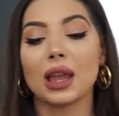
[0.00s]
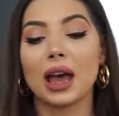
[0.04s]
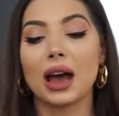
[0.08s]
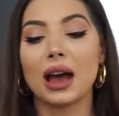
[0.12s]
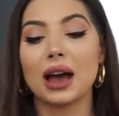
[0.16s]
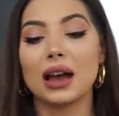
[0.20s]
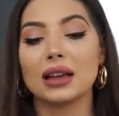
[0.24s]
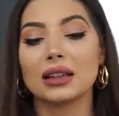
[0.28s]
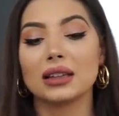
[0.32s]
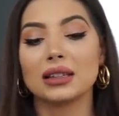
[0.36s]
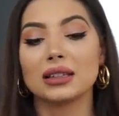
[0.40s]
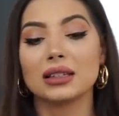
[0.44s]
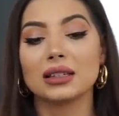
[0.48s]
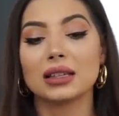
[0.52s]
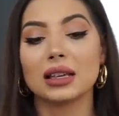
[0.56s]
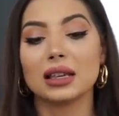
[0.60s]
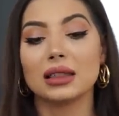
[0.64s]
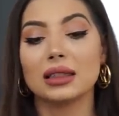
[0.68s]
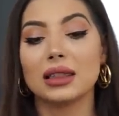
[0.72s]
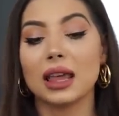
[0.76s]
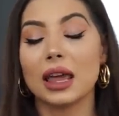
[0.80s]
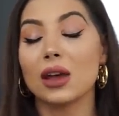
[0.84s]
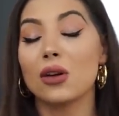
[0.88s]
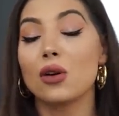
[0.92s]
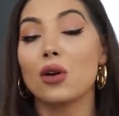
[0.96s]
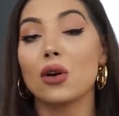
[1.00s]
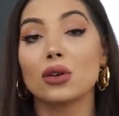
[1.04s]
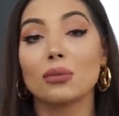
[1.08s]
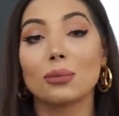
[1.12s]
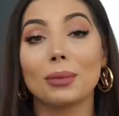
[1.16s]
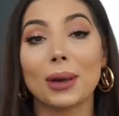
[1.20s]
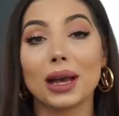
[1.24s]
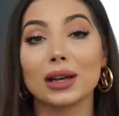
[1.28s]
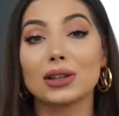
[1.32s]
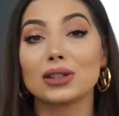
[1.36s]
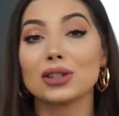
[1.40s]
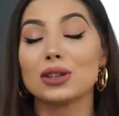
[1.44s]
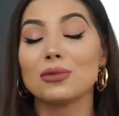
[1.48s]
And they got
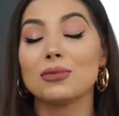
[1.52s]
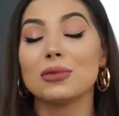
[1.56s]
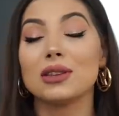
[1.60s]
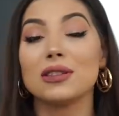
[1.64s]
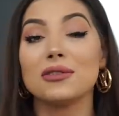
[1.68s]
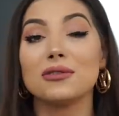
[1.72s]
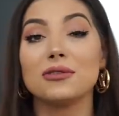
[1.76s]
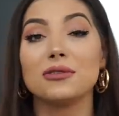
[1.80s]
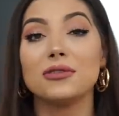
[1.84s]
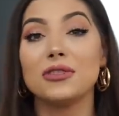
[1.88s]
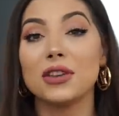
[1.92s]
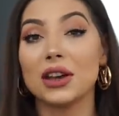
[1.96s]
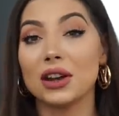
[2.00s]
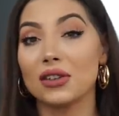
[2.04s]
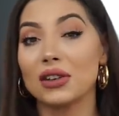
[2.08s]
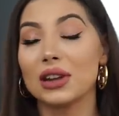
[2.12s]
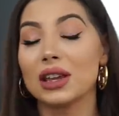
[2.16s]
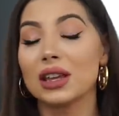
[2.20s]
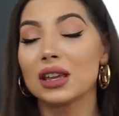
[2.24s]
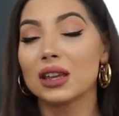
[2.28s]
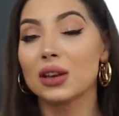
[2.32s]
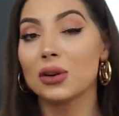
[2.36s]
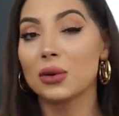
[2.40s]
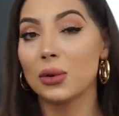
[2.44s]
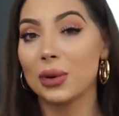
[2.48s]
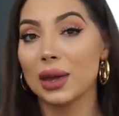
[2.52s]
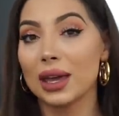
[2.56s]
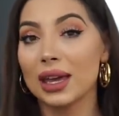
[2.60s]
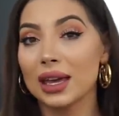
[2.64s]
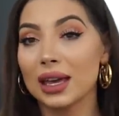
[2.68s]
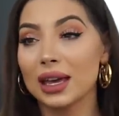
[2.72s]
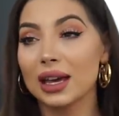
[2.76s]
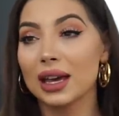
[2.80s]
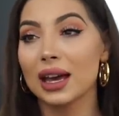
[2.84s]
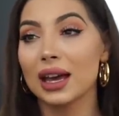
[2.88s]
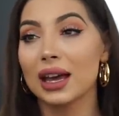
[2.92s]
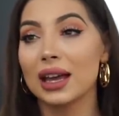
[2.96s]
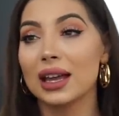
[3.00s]
back to me very
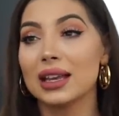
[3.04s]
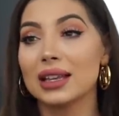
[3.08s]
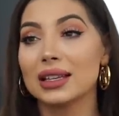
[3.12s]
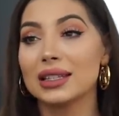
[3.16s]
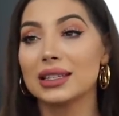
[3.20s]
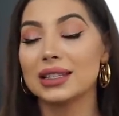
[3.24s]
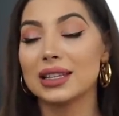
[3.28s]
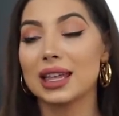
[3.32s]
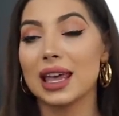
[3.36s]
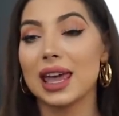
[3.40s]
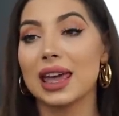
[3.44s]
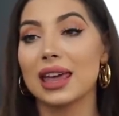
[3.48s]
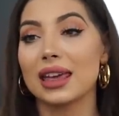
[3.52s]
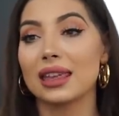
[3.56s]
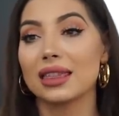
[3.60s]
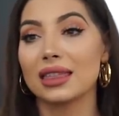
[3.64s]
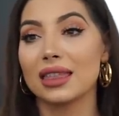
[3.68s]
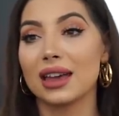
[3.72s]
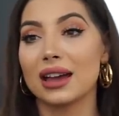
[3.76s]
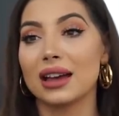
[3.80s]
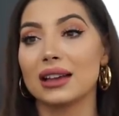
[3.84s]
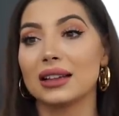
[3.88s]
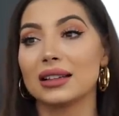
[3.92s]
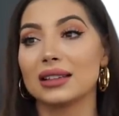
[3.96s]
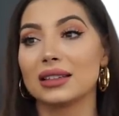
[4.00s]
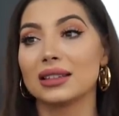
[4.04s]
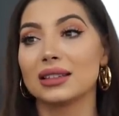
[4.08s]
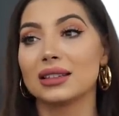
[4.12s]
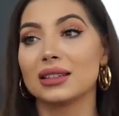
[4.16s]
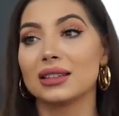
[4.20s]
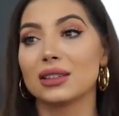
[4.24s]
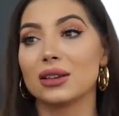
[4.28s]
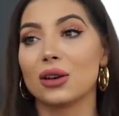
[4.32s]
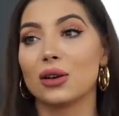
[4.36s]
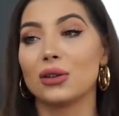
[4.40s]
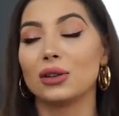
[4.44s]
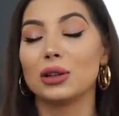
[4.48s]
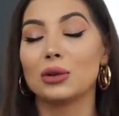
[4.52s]
quick, saying that
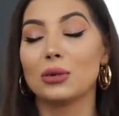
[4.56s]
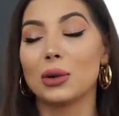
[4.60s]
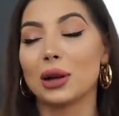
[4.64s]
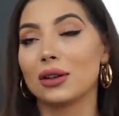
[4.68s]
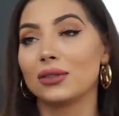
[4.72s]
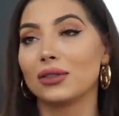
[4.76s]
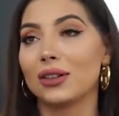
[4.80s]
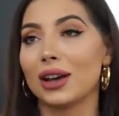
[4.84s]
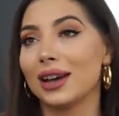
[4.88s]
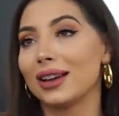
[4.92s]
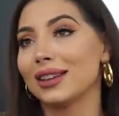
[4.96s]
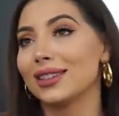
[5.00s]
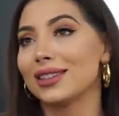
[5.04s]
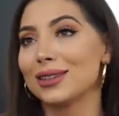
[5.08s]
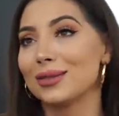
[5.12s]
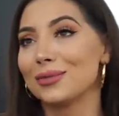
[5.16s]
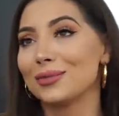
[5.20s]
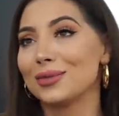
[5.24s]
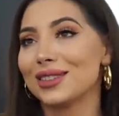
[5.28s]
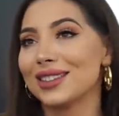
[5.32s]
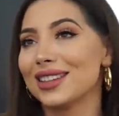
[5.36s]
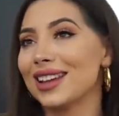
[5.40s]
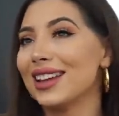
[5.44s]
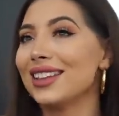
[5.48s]
only one of the items